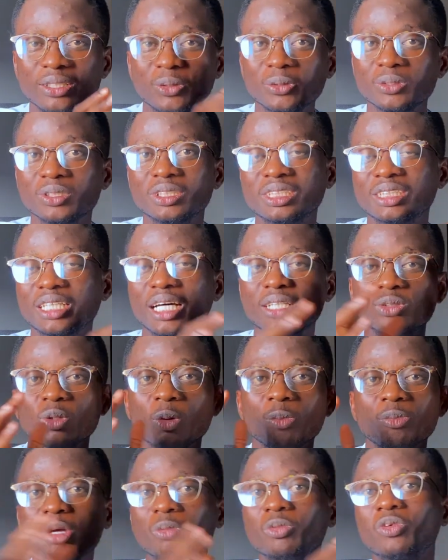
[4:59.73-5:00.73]
understand, or
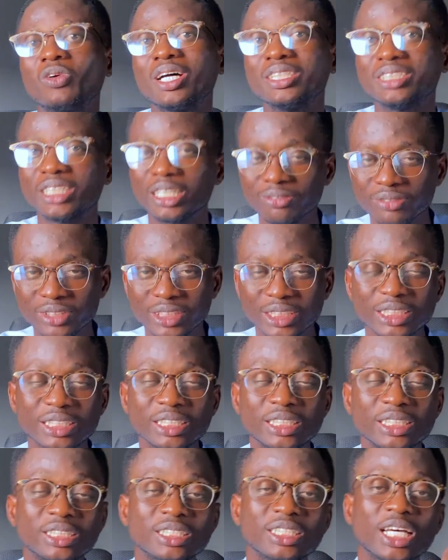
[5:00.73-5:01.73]
memorize everything in it.